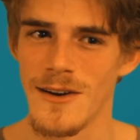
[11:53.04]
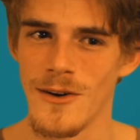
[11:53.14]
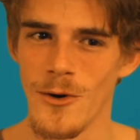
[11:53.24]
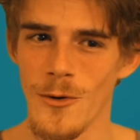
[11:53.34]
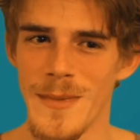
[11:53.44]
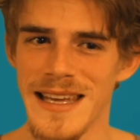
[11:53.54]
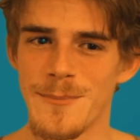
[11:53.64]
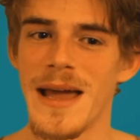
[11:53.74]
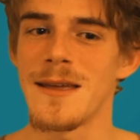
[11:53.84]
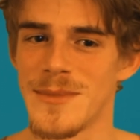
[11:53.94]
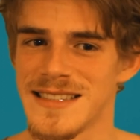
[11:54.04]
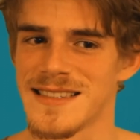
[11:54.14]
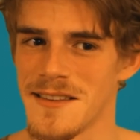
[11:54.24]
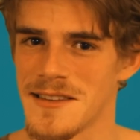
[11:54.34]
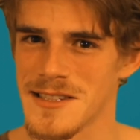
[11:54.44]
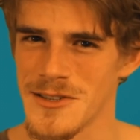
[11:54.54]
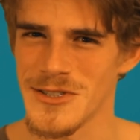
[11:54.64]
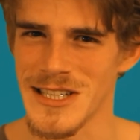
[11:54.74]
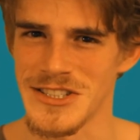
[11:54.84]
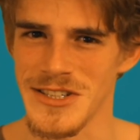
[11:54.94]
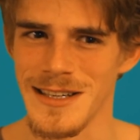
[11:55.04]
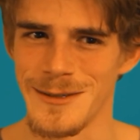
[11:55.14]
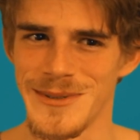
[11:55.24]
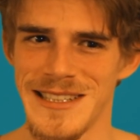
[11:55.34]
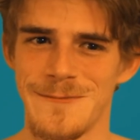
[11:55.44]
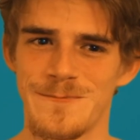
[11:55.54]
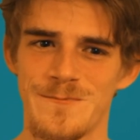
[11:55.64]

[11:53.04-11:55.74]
or make payments to the search engine company.